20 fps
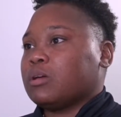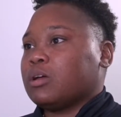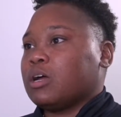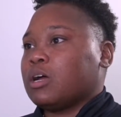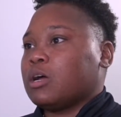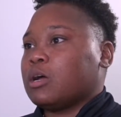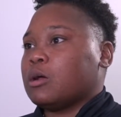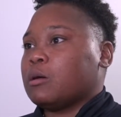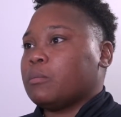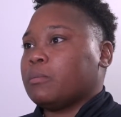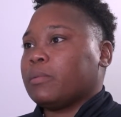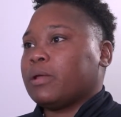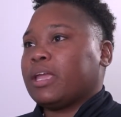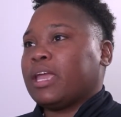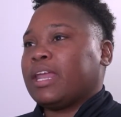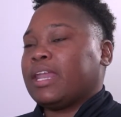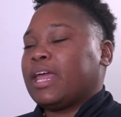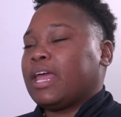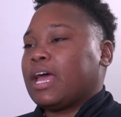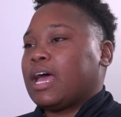
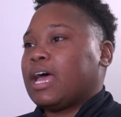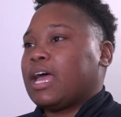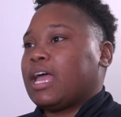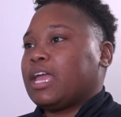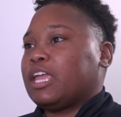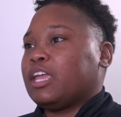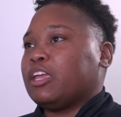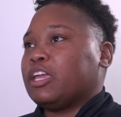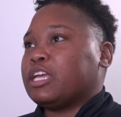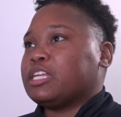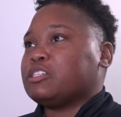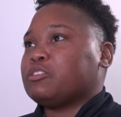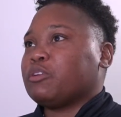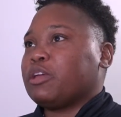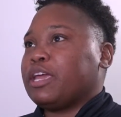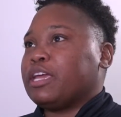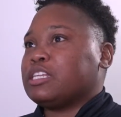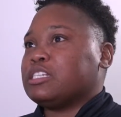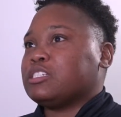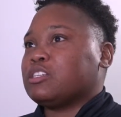And
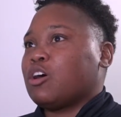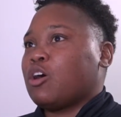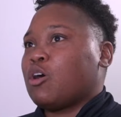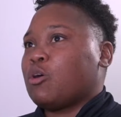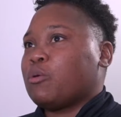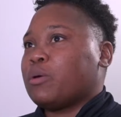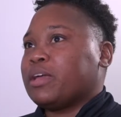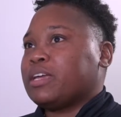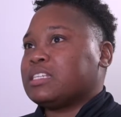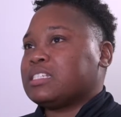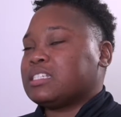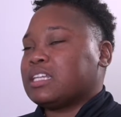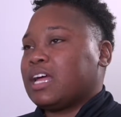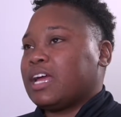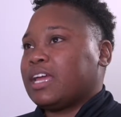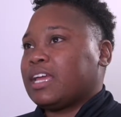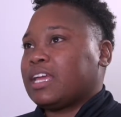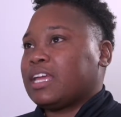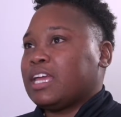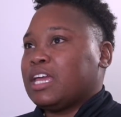it's always
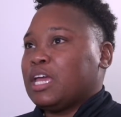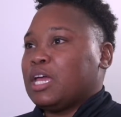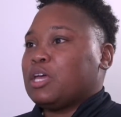like